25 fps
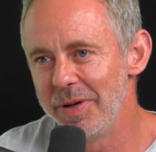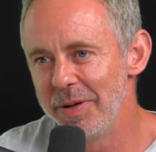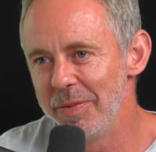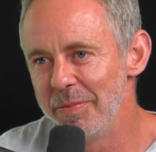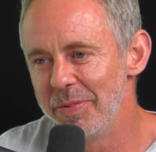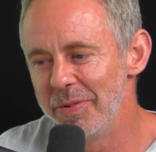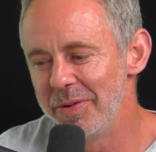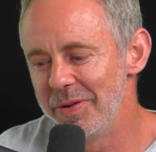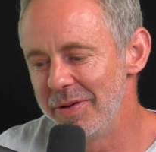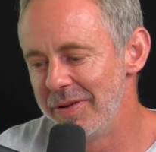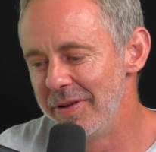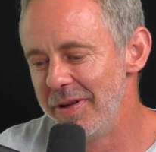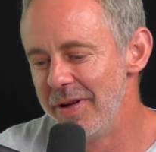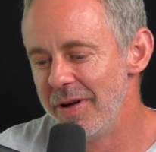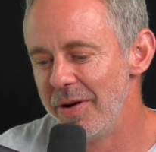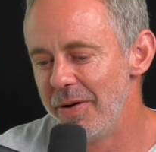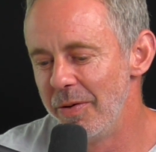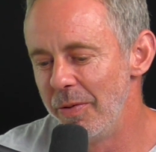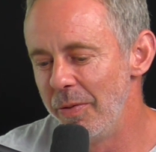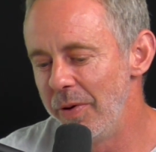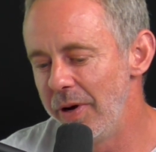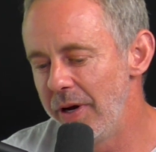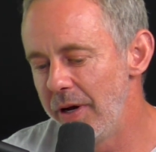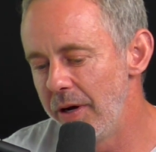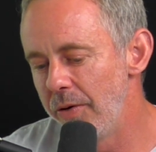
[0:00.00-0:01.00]
People.
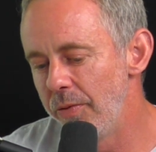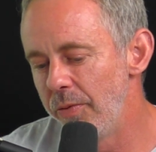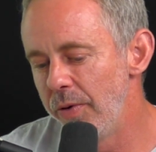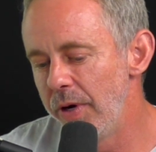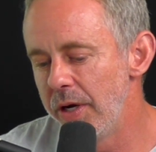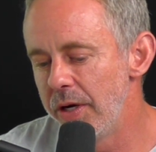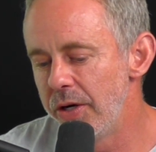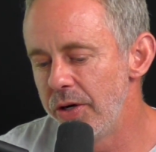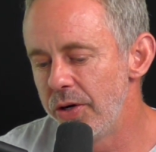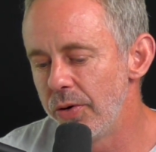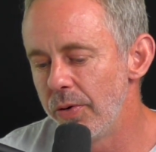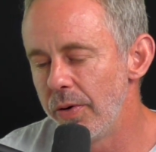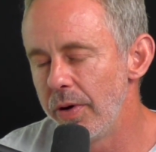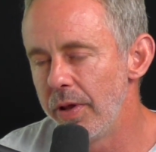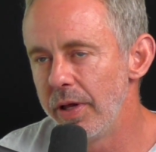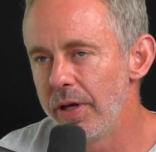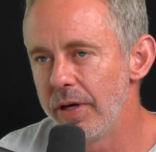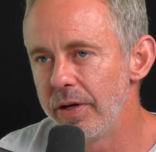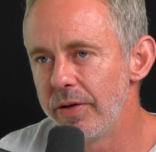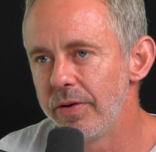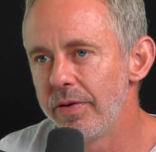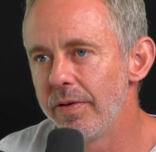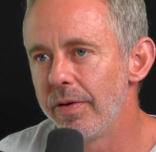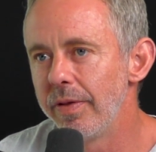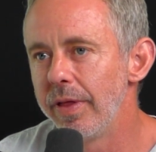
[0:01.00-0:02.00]
We enjoy
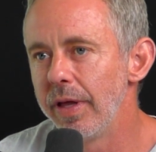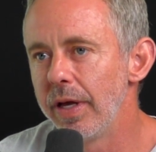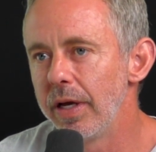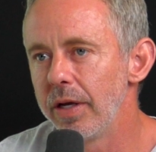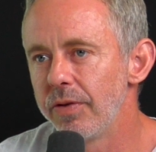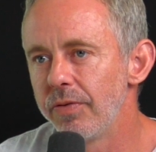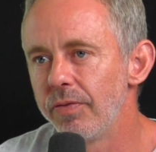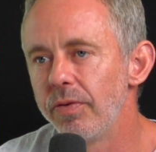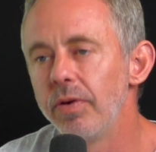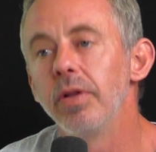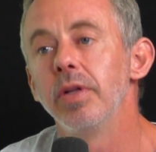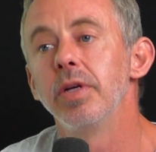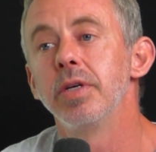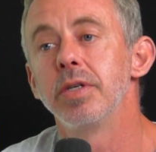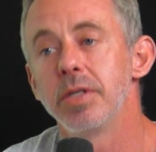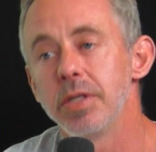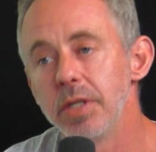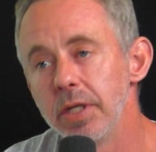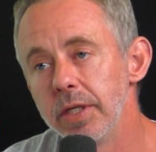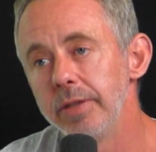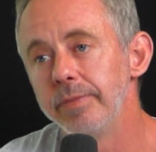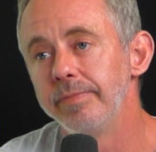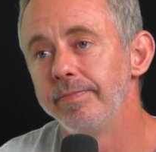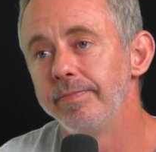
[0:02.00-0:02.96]
this, so thanks for listening.